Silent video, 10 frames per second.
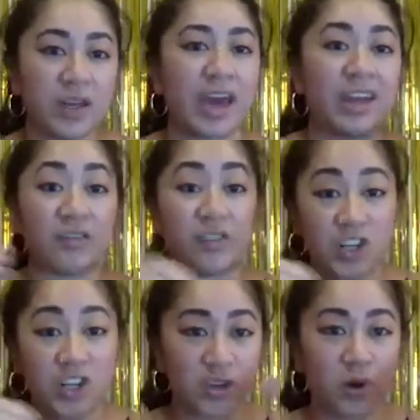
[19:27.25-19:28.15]
And
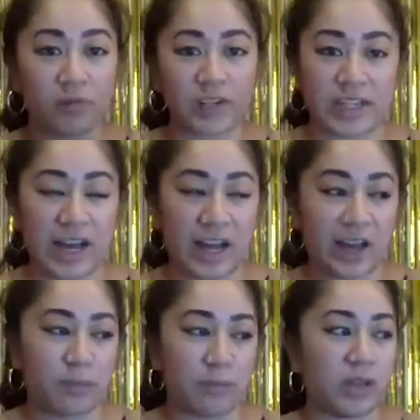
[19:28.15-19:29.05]
eventually, over
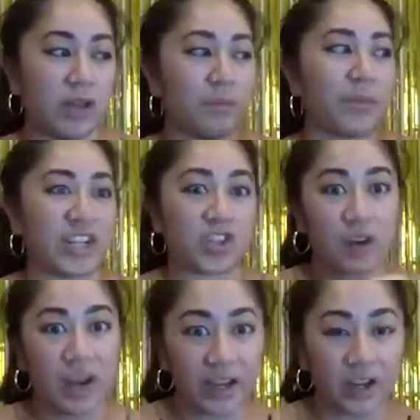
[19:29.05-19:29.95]
time, by
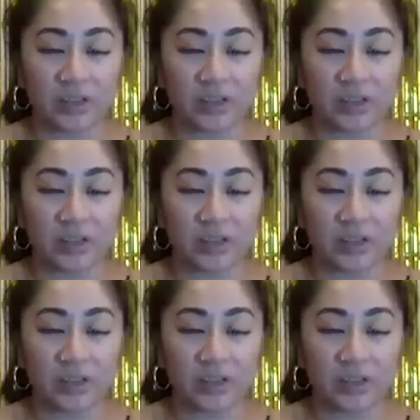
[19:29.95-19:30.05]
trying